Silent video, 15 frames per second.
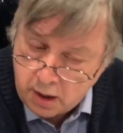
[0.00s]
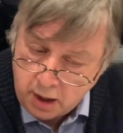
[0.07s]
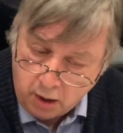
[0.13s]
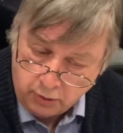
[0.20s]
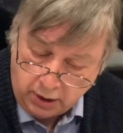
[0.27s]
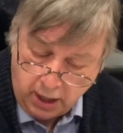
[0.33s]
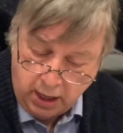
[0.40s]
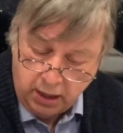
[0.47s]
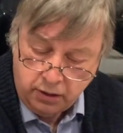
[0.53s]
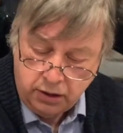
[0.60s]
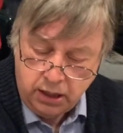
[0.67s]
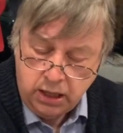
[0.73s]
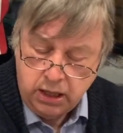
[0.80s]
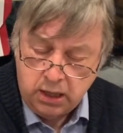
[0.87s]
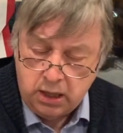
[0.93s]
Okay,
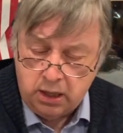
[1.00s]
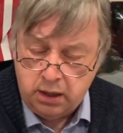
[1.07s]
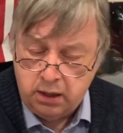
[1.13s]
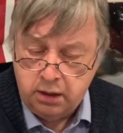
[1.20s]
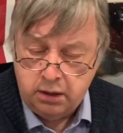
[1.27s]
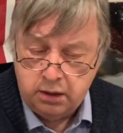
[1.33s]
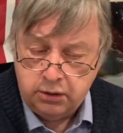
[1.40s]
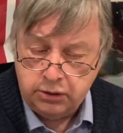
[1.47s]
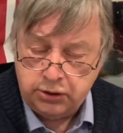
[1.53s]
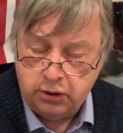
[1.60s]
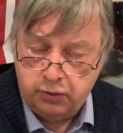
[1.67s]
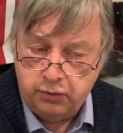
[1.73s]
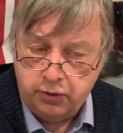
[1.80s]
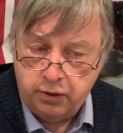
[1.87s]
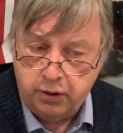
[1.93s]

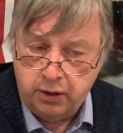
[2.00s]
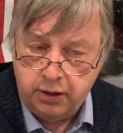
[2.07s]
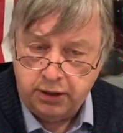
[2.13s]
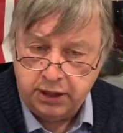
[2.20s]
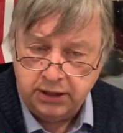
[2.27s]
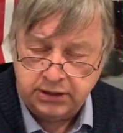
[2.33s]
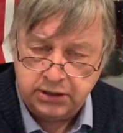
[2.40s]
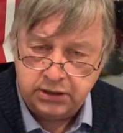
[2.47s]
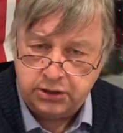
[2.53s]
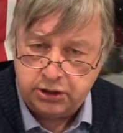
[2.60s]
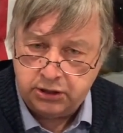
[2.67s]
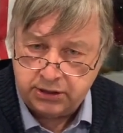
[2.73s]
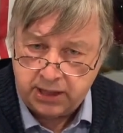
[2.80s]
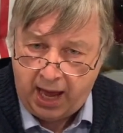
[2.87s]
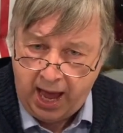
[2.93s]
so this is
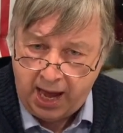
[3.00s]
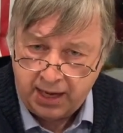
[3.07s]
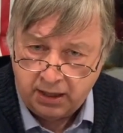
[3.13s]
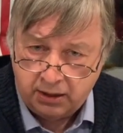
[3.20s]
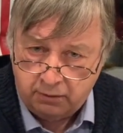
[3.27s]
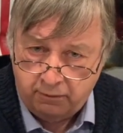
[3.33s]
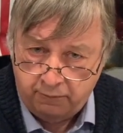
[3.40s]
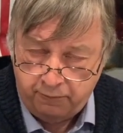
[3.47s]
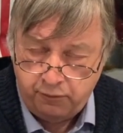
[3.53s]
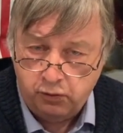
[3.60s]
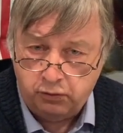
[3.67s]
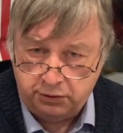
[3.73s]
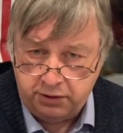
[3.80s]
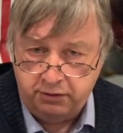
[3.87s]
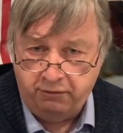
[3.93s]
just adding
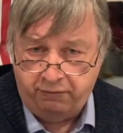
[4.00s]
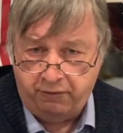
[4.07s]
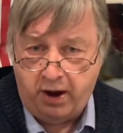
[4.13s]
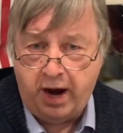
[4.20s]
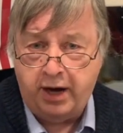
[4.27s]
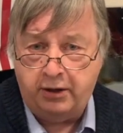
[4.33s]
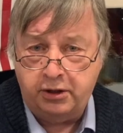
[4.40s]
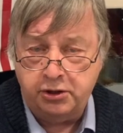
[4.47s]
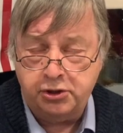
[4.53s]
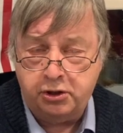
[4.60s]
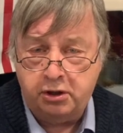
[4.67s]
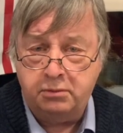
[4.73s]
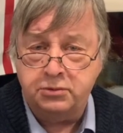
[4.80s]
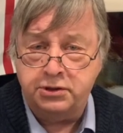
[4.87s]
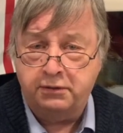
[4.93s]
fuel to the fire in
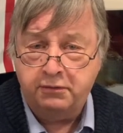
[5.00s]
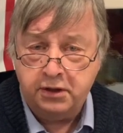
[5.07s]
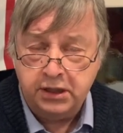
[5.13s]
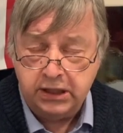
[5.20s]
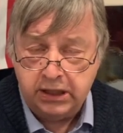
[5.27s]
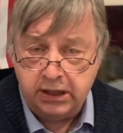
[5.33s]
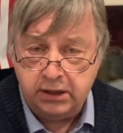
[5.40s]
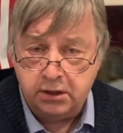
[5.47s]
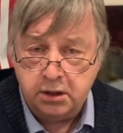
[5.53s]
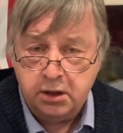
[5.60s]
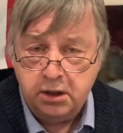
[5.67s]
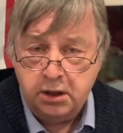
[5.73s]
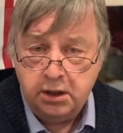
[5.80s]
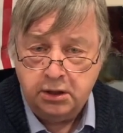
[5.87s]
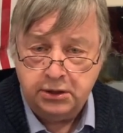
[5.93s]
terms of the need
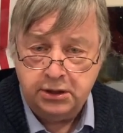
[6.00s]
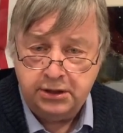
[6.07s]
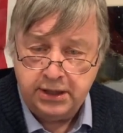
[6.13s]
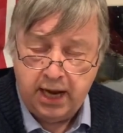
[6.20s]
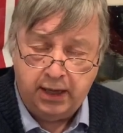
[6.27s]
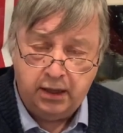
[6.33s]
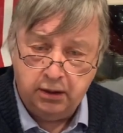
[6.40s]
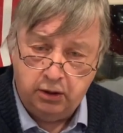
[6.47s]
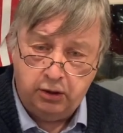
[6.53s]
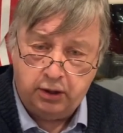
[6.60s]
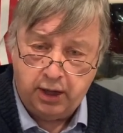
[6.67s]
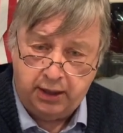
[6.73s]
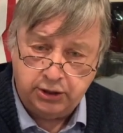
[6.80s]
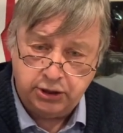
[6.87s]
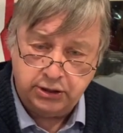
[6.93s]
to take a
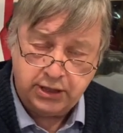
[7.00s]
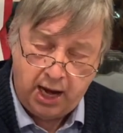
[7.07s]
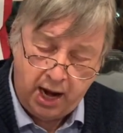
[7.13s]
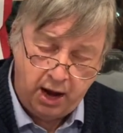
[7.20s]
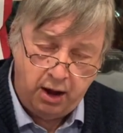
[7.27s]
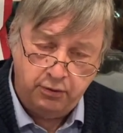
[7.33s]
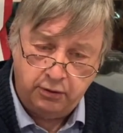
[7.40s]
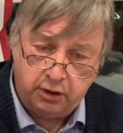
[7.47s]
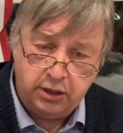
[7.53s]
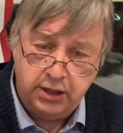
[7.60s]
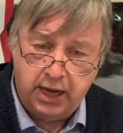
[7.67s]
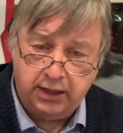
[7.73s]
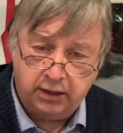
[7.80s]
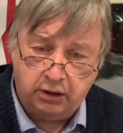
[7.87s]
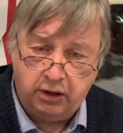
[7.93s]
look at just how the
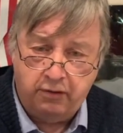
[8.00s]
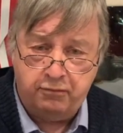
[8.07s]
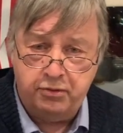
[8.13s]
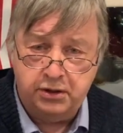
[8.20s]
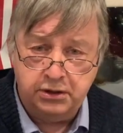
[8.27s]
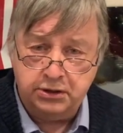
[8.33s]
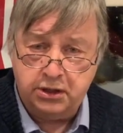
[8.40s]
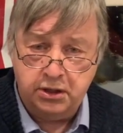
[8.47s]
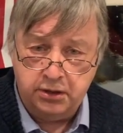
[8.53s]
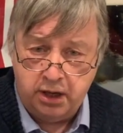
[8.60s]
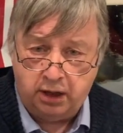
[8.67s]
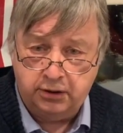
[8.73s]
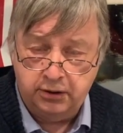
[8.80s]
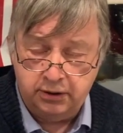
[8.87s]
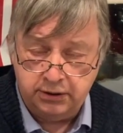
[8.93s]
Connecticut government has
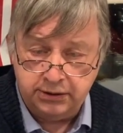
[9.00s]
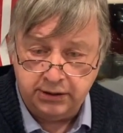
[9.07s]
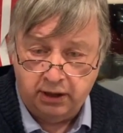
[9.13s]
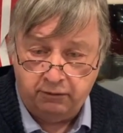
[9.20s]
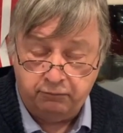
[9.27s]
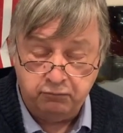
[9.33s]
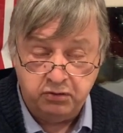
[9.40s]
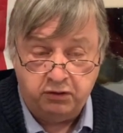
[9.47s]
conducted itself.